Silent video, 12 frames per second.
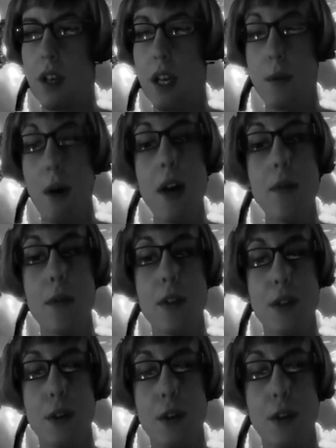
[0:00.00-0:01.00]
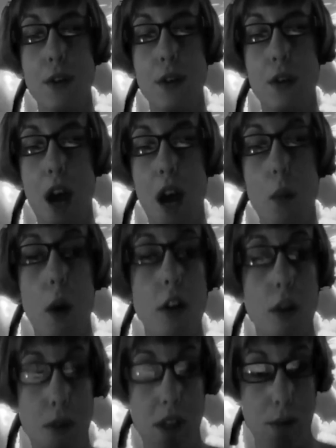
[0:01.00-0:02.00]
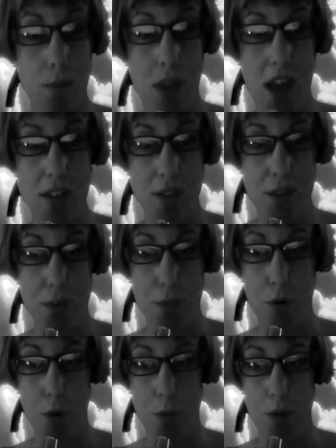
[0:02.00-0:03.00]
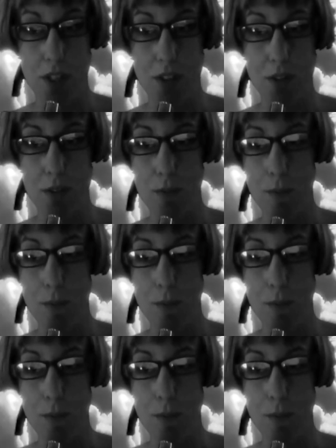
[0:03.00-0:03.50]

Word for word: If I have a visitor, I welcome him as is appropriate.